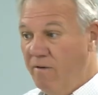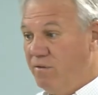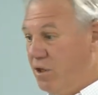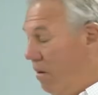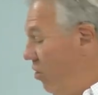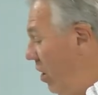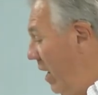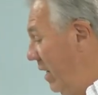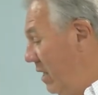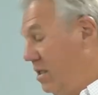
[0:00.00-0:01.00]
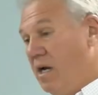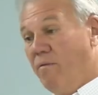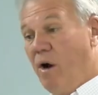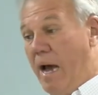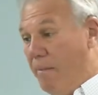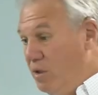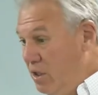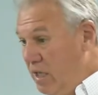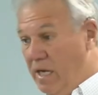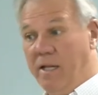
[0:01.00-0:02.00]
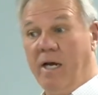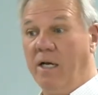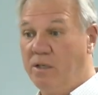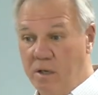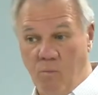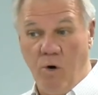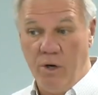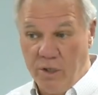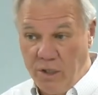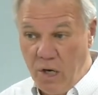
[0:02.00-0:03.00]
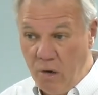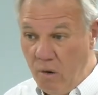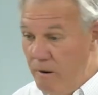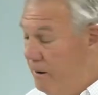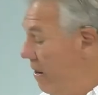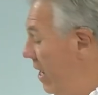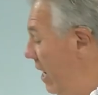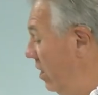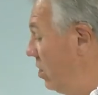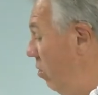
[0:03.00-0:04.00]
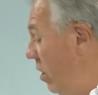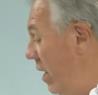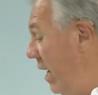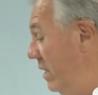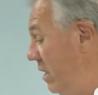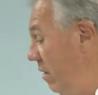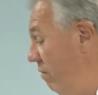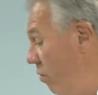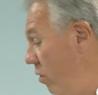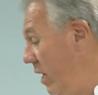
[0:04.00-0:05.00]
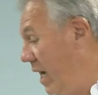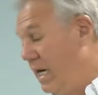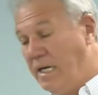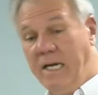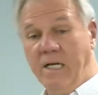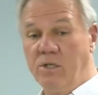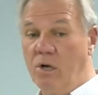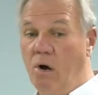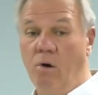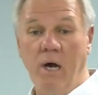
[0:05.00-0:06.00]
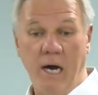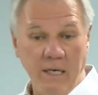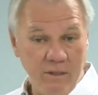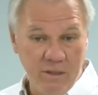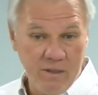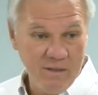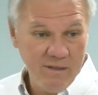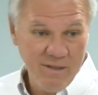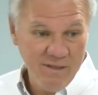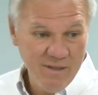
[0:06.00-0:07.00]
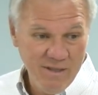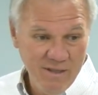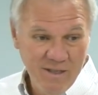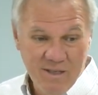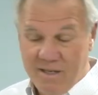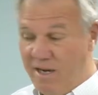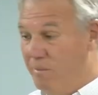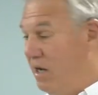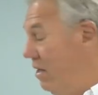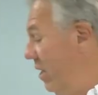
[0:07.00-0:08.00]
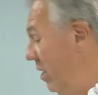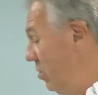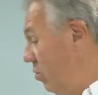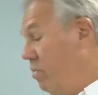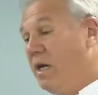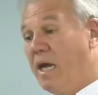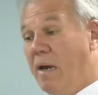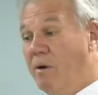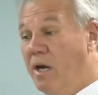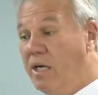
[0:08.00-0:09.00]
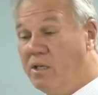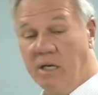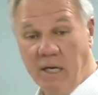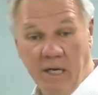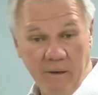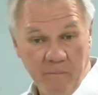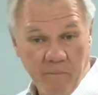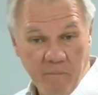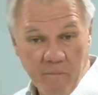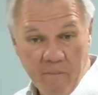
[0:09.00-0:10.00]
If something like this ever happens again, they got somewhere to go. And so in 1948, against all odds, amen, Israel became a nation again.